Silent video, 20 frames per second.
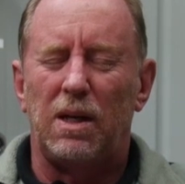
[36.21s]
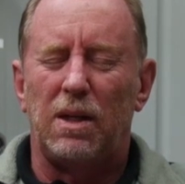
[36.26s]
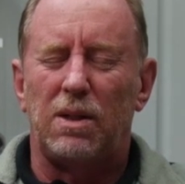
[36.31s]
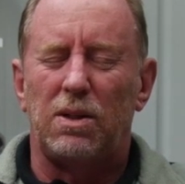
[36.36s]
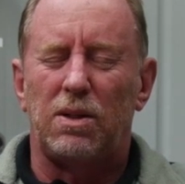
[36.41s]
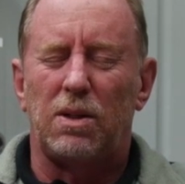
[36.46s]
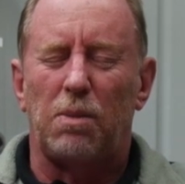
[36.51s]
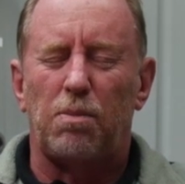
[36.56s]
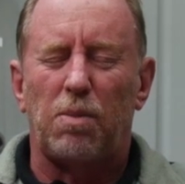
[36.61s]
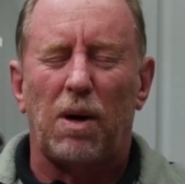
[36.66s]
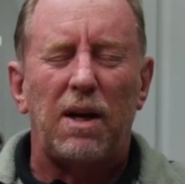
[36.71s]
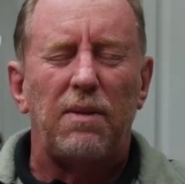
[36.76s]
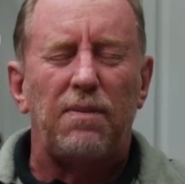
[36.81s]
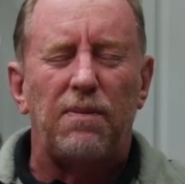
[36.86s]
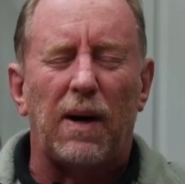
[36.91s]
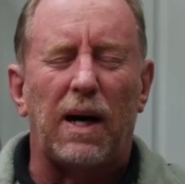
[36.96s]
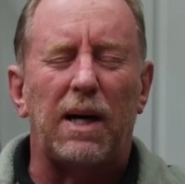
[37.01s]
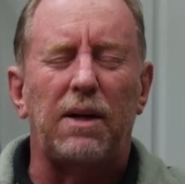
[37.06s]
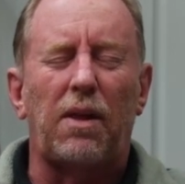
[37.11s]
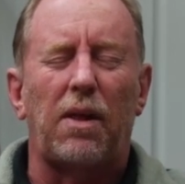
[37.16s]
So I pray,
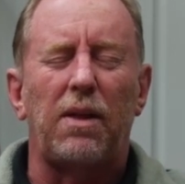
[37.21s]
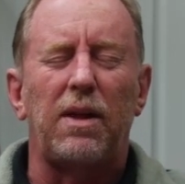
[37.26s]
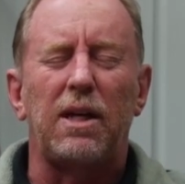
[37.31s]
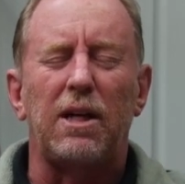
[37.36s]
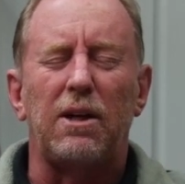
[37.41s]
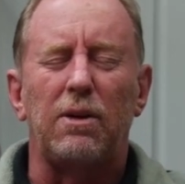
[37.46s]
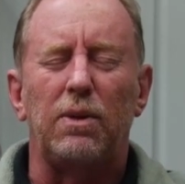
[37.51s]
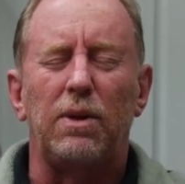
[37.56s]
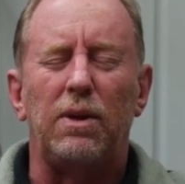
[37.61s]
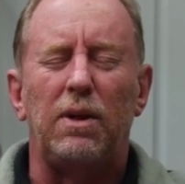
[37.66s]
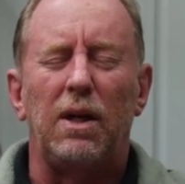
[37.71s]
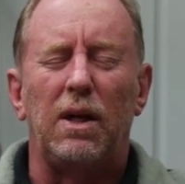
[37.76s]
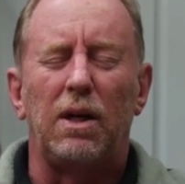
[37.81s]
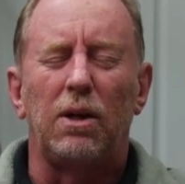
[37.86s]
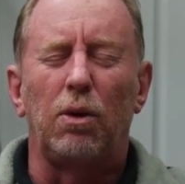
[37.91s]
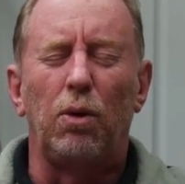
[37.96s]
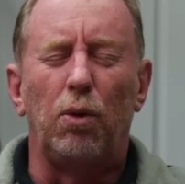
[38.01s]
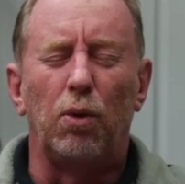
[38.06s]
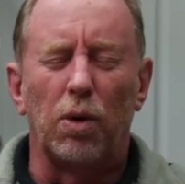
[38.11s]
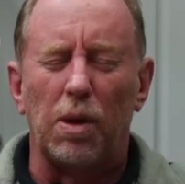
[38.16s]
Father, that you would
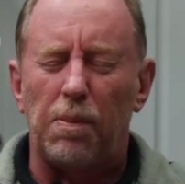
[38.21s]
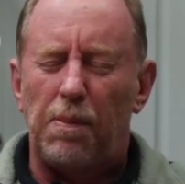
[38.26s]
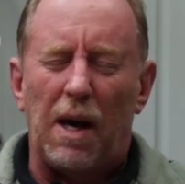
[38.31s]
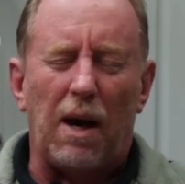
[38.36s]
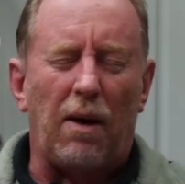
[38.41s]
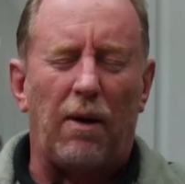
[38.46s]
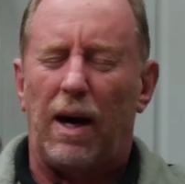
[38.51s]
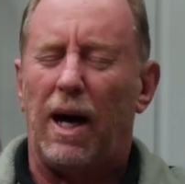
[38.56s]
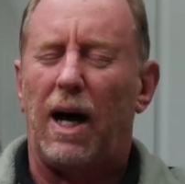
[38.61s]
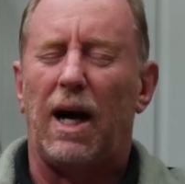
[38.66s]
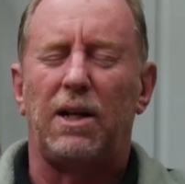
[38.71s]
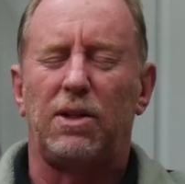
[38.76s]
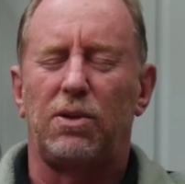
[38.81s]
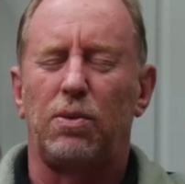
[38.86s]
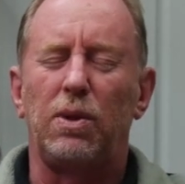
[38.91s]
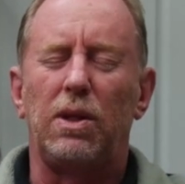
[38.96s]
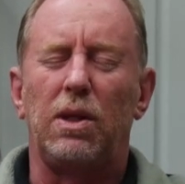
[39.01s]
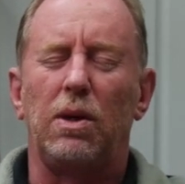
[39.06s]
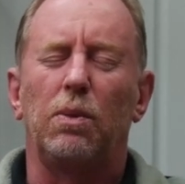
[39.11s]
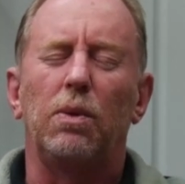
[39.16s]
grip our hearts
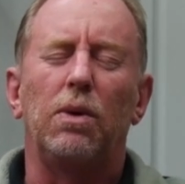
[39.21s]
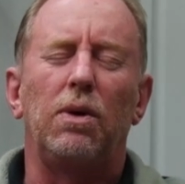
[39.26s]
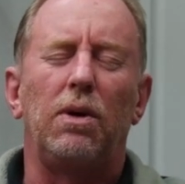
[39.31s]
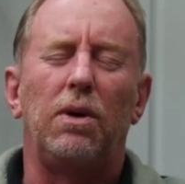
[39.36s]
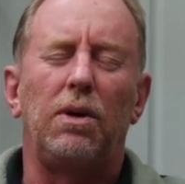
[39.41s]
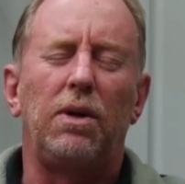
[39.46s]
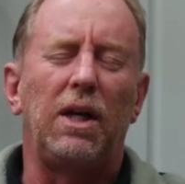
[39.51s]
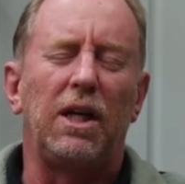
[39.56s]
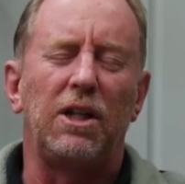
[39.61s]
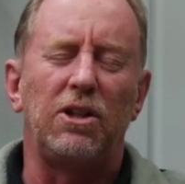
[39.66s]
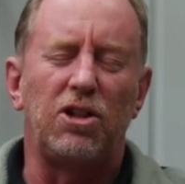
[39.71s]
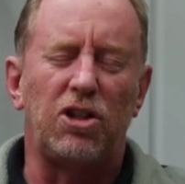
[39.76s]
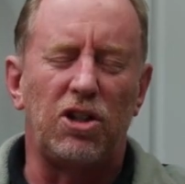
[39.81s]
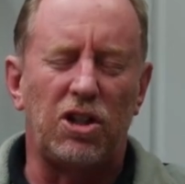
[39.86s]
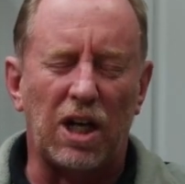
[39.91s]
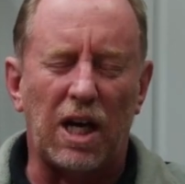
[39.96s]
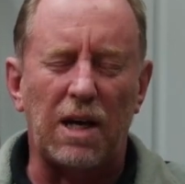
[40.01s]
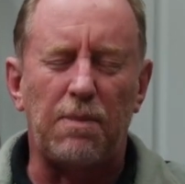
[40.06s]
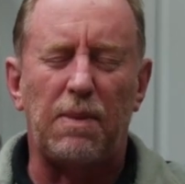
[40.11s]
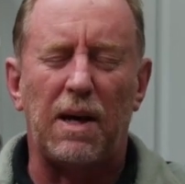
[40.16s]
with your word and
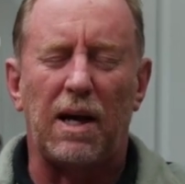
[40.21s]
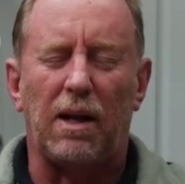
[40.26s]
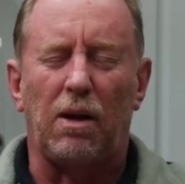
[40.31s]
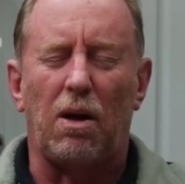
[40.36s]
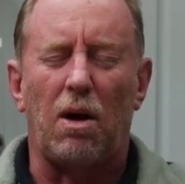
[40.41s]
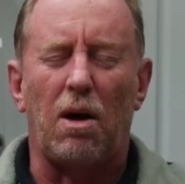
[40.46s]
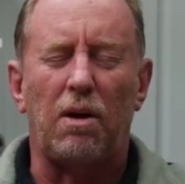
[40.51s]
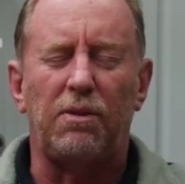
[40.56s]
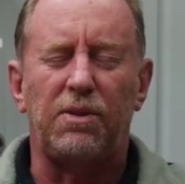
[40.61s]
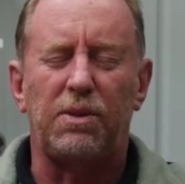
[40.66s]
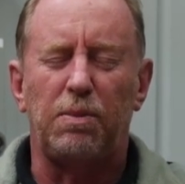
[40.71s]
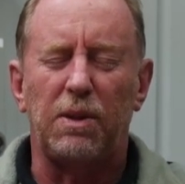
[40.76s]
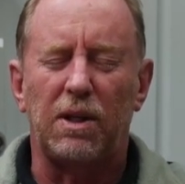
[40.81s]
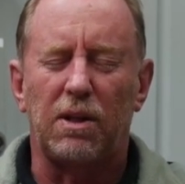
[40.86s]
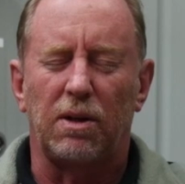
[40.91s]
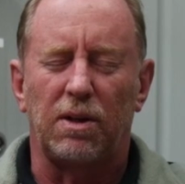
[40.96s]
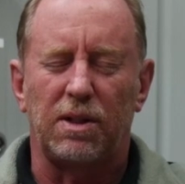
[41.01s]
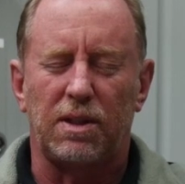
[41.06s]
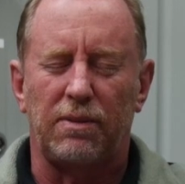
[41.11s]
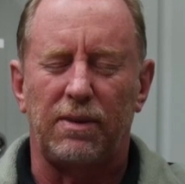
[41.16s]
shape our lives
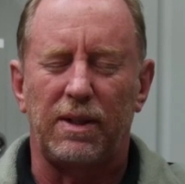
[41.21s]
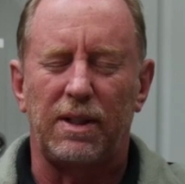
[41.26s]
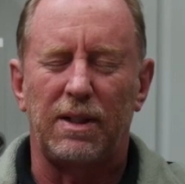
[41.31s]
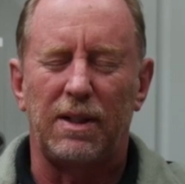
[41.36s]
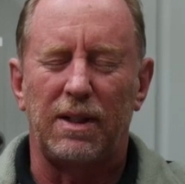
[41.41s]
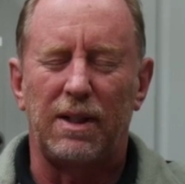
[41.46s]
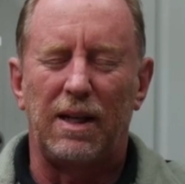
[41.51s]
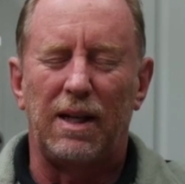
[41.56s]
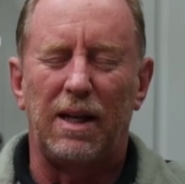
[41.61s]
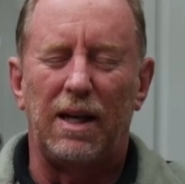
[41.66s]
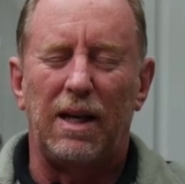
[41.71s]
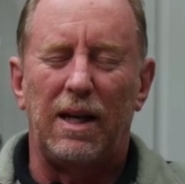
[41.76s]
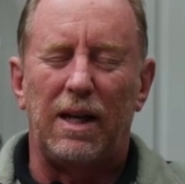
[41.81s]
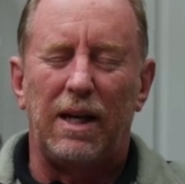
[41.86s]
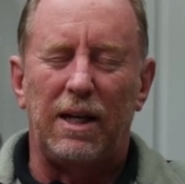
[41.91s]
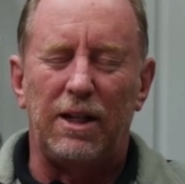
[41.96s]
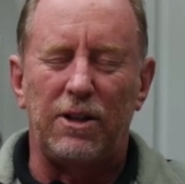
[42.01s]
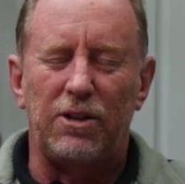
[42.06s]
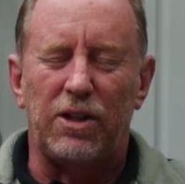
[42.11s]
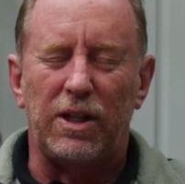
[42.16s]
because of it.
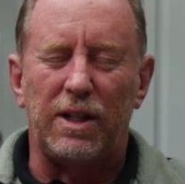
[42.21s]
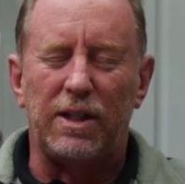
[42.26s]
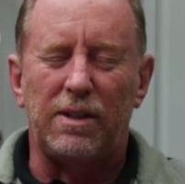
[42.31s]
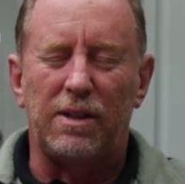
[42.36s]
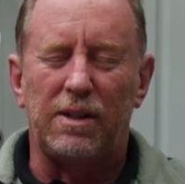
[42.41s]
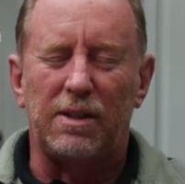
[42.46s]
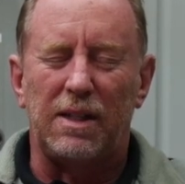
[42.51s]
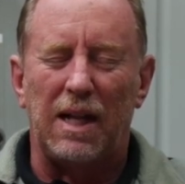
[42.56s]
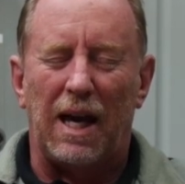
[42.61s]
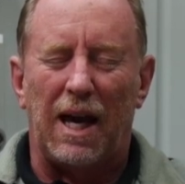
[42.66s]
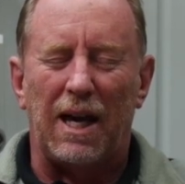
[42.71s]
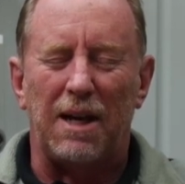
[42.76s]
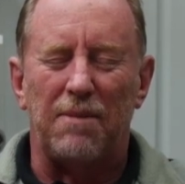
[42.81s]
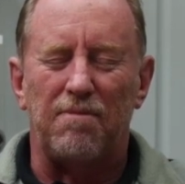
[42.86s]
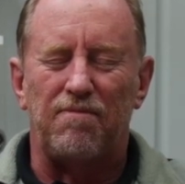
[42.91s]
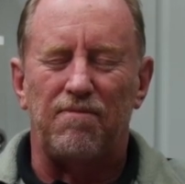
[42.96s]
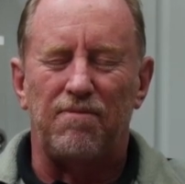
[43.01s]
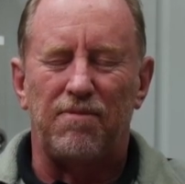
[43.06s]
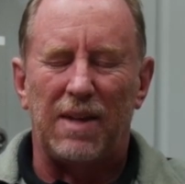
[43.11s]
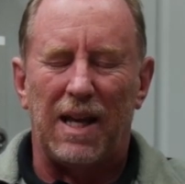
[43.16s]
In Jesus' name,
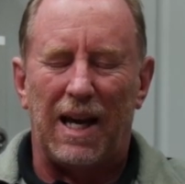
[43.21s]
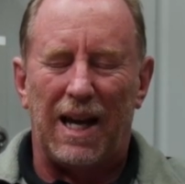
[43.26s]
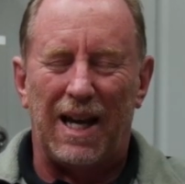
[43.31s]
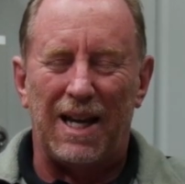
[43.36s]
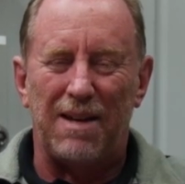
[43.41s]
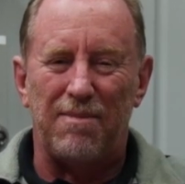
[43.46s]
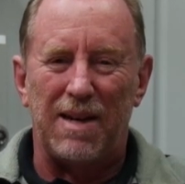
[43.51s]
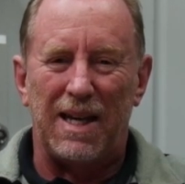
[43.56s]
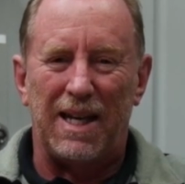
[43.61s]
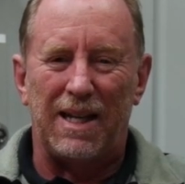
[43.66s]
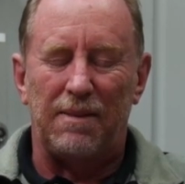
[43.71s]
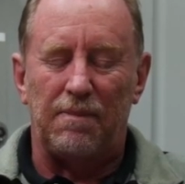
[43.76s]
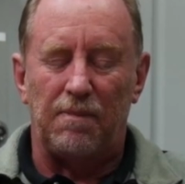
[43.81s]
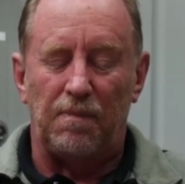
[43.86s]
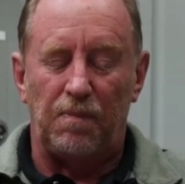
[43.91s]
amen.